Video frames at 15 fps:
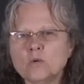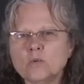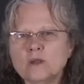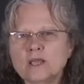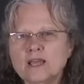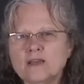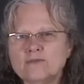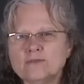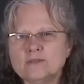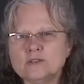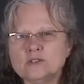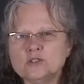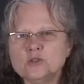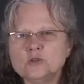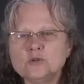We have
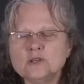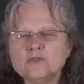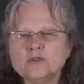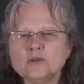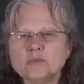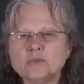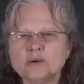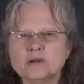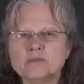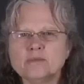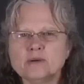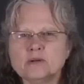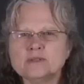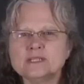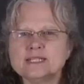2 different print
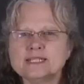modes,